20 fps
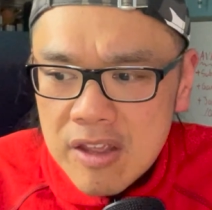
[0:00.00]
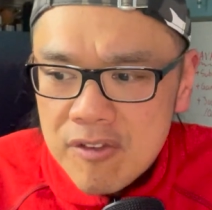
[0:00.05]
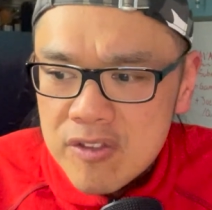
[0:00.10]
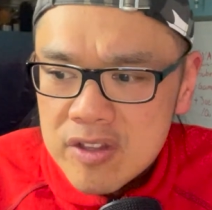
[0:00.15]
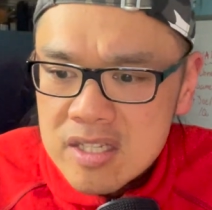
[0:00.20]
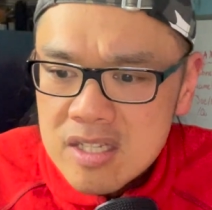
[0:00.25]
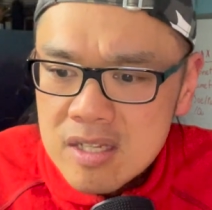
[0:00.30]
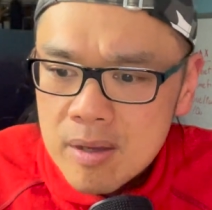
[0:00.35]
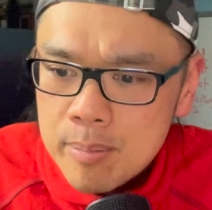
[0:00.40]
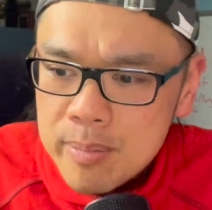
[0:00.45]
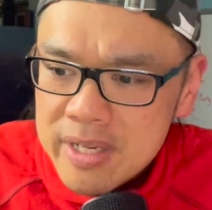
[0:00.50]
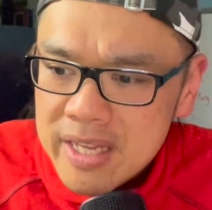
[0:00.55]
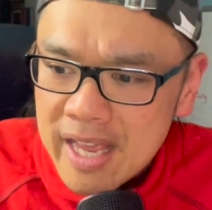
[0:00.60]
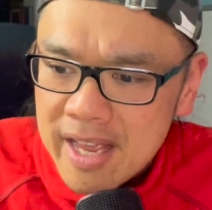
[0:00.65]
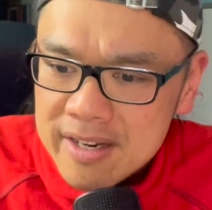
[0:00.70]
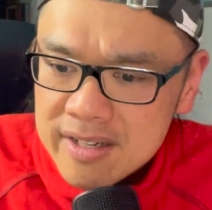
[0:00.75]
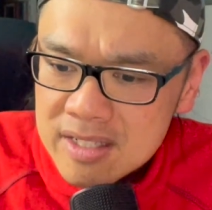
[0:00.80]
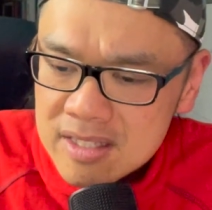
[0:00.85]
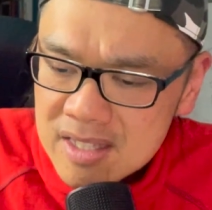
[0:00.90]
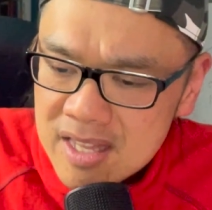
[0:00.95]
if it's somebody
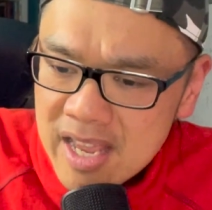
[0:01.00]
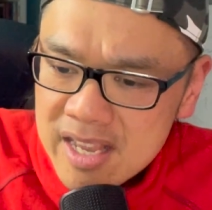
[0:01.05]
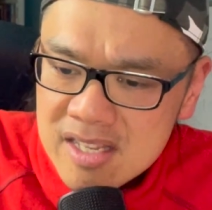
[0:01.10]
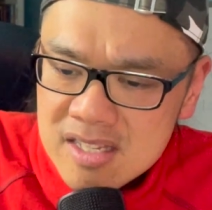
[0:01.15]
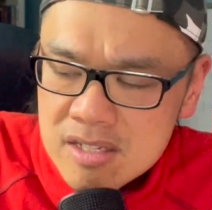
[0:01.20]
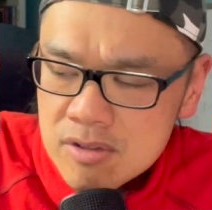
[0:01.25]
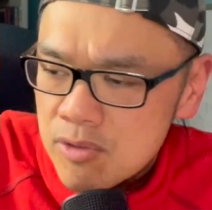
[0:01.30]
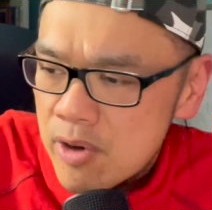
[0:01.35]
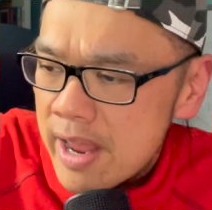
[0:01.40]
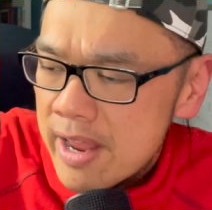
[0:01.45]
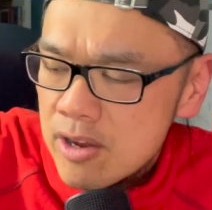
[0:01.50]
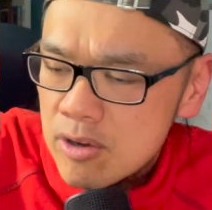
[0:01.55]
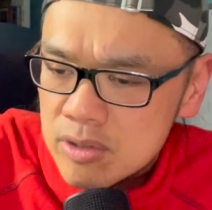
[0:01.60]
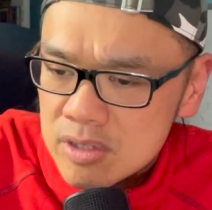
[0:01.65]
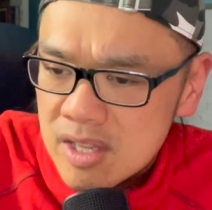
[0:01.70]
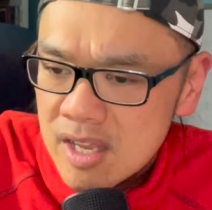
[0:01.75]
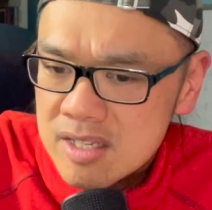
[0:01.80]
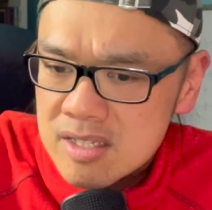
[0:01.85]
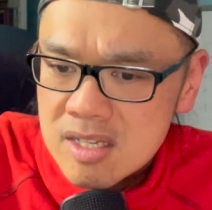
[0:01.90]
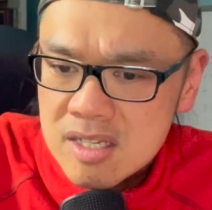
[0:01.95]
at a taxi rank or a
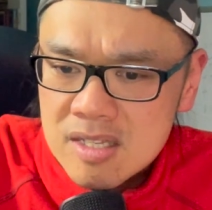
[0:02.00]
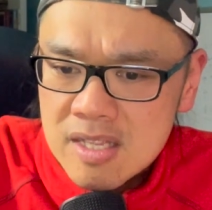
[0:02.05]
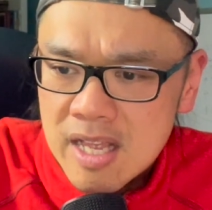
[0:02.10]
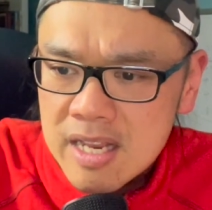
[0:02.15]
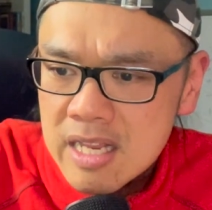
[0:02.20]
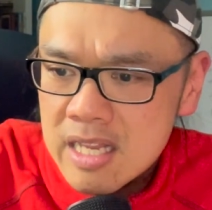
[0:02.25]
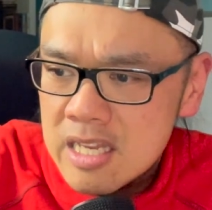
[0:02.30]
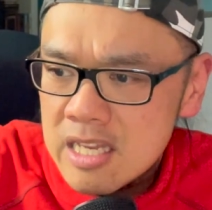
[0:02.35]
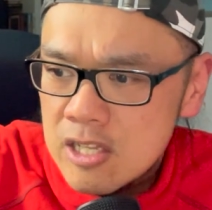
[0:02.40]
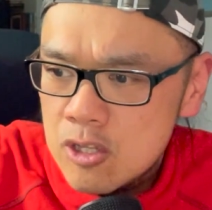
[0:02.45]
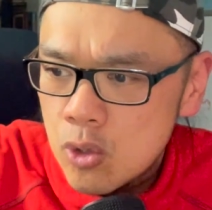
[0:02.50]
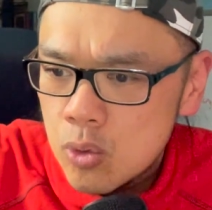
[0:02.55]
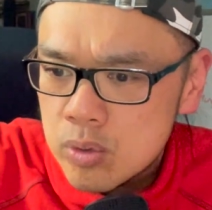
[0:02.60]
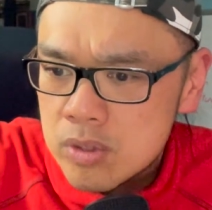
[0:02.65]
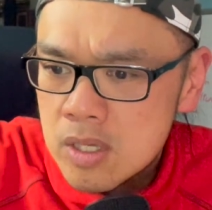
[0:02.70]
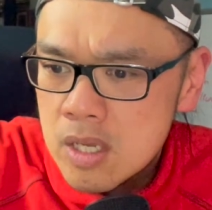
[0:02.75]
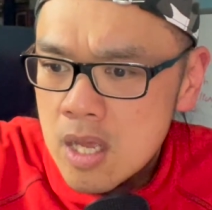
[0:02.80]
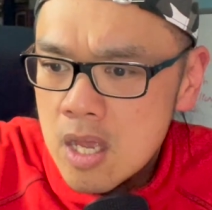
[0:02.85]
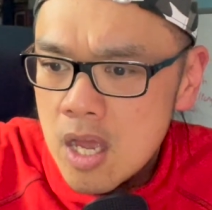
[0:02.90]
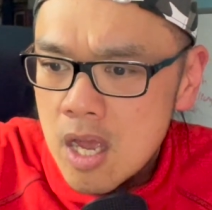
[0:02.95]
taxi stand and he
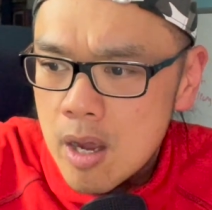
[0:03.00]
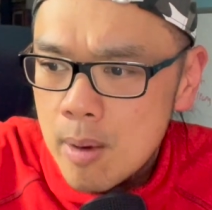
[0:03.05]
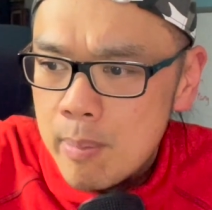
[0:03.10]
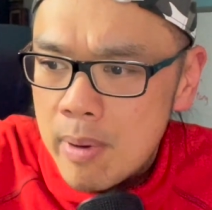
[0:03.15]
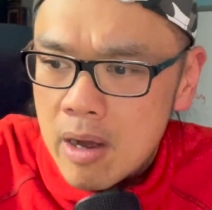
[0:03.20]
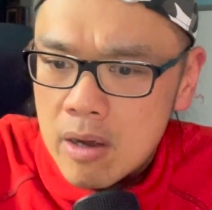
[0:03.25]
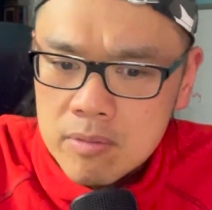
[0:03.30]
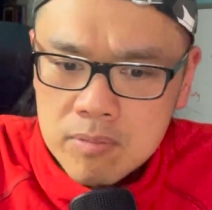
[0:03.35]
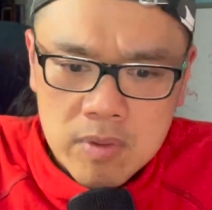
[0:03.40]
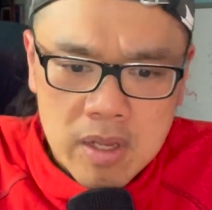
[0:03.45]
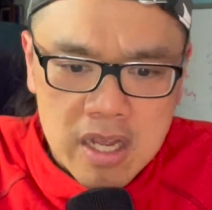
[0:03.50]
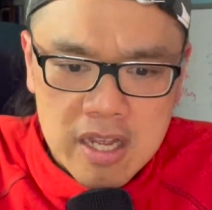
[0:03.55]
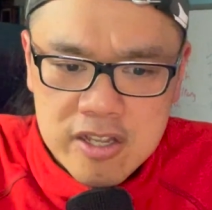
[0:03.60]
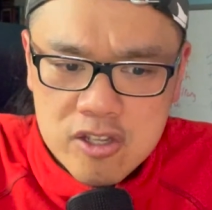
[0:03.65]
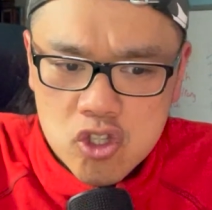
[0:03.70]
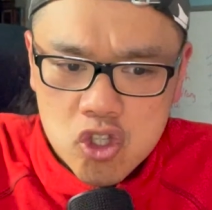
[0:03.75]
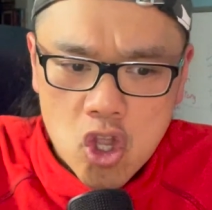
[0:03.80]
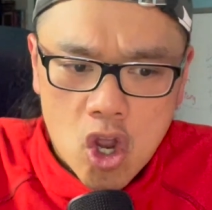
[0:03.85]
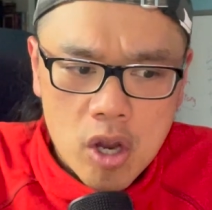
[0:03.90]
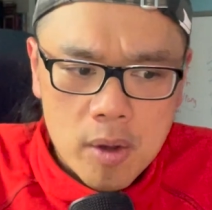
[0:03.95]
knows about a
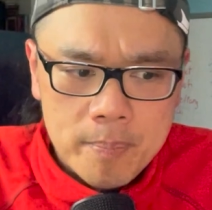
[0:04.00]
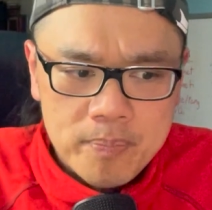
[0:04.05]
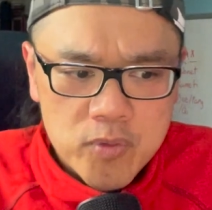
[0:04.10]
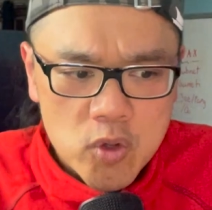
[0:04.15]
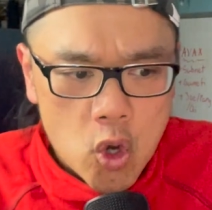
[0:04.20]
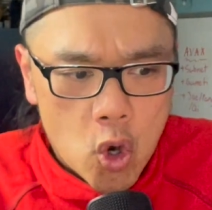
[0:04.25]
stock